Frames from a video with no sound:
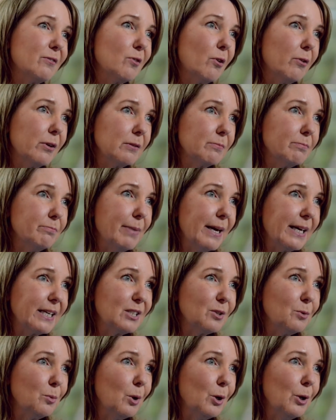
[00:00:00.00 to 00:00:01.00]
going back
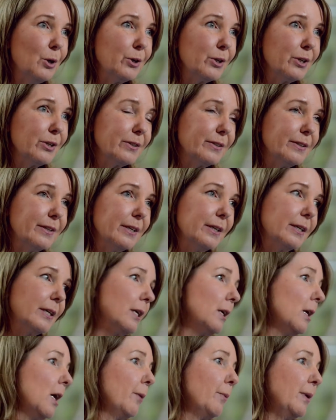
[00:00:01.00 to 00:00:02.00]
to work, and
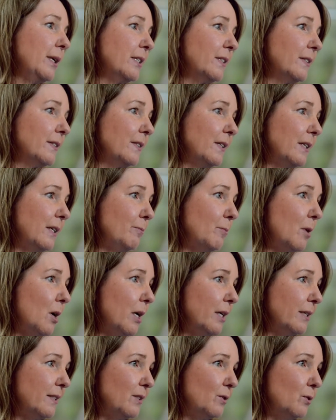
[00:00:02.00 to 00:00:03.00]
I went to see
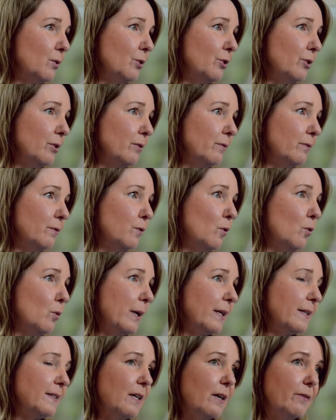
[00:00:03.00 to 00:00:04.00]
my surgeon 4
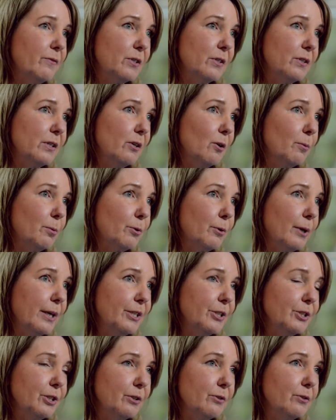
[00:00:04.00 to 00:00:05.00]
weeks after the
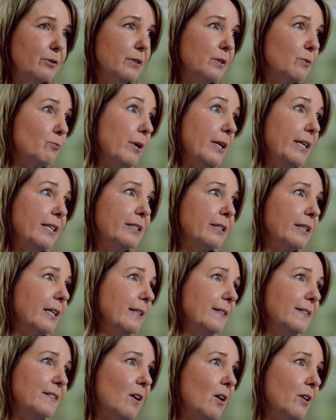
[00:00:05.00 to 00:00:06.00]
operation, just ready to
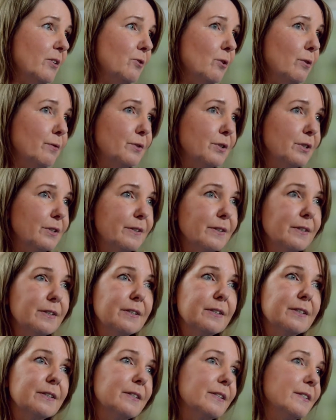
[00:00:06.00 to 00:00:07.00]
get signed off to
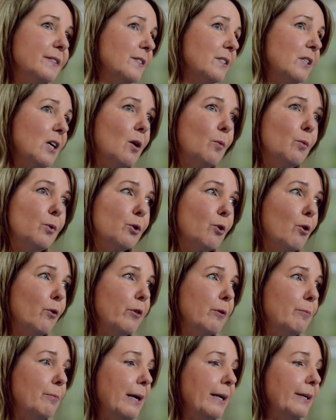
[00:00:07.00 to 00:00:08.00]
start work on
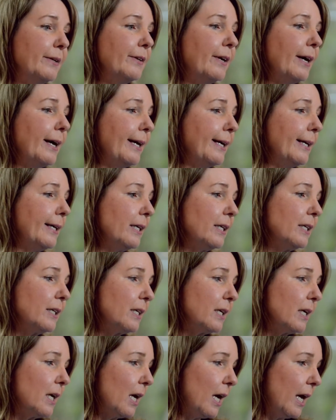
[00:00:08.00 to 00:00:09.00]
the Monday,
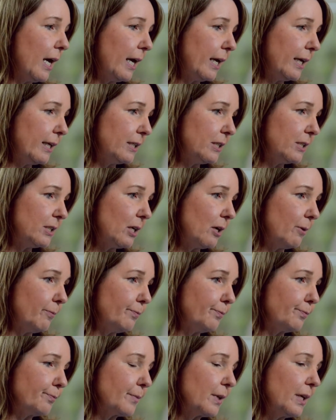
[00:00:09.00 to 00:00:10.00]
and
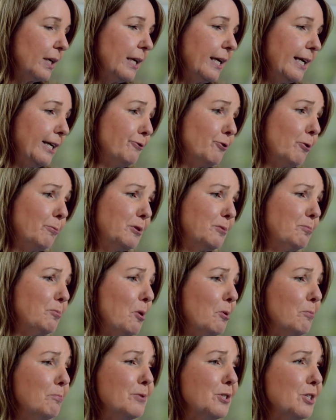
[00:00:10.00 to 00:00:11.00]
he dropped a
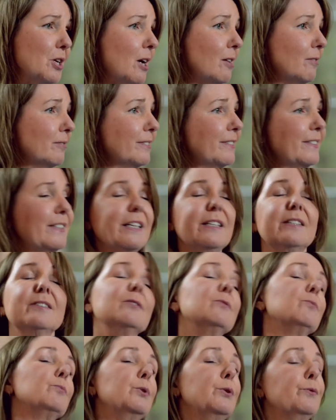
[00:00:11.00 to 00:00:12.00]
bombshell and said,
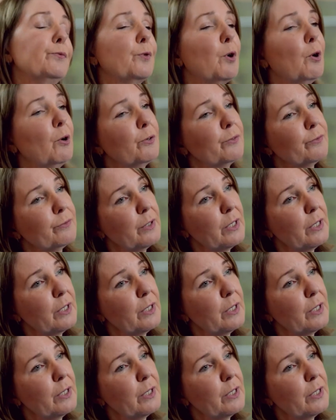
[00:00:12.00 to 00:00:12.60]
"You've got